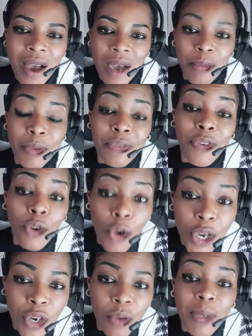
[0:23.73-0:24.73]
I've been
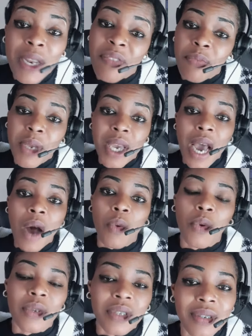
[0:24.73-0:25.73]
following up. Believe me, I
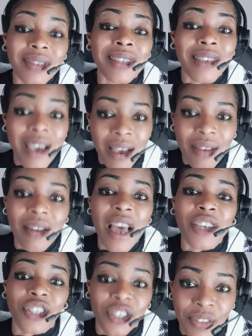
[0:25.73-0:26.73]
was scared
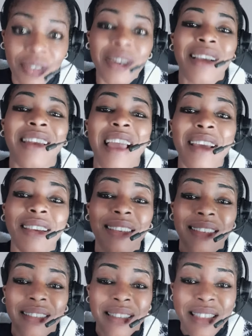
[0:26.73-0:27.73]
like
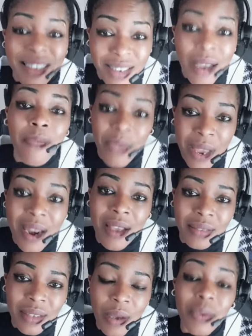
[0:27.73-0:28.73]
something
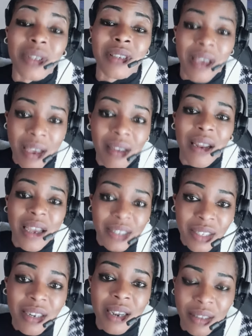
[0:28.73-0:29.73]
else. I was scared like
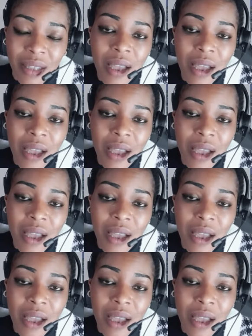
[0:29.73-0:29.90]
shit.